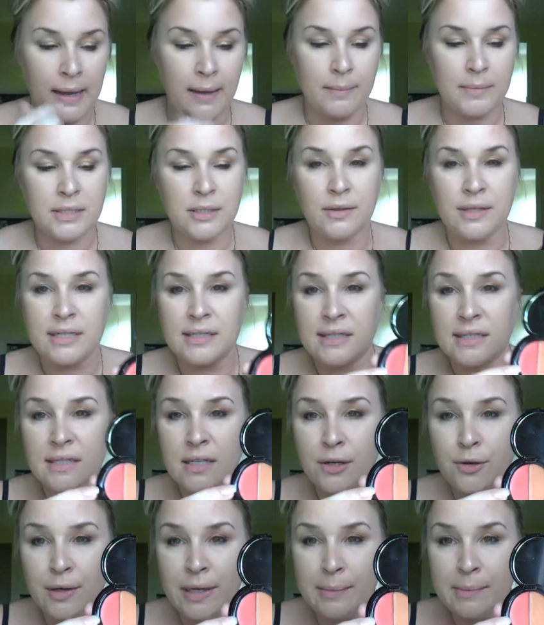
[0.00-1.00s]
So this is the
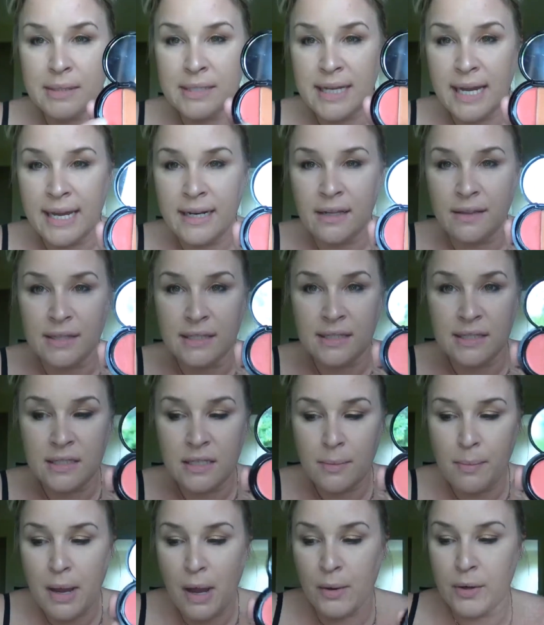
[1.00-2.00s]
cream side and this is
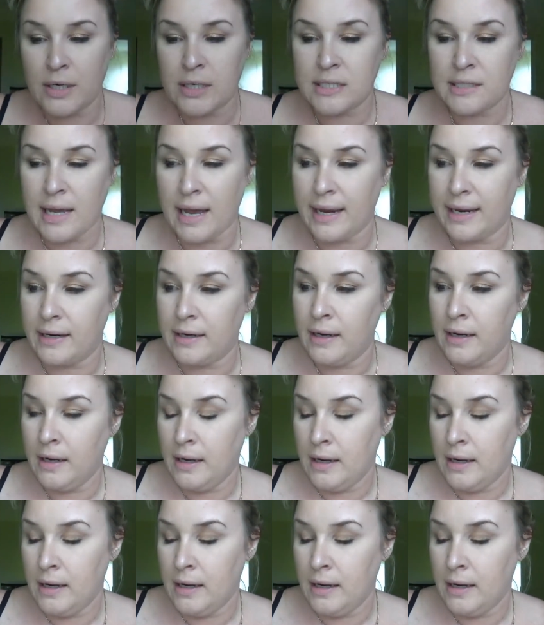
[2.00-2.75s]
the powder side.